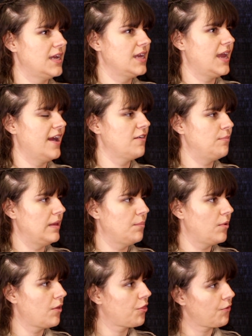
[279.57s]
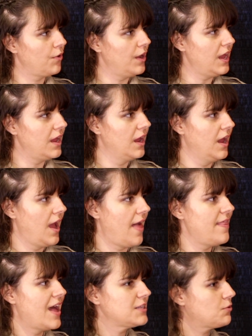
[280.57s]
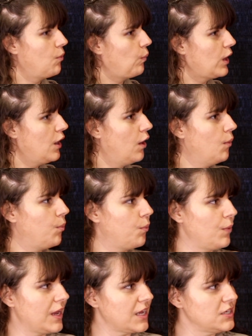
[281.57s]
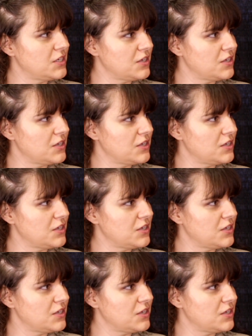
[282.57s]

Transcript: taking care of people through it. And that's what we hope we can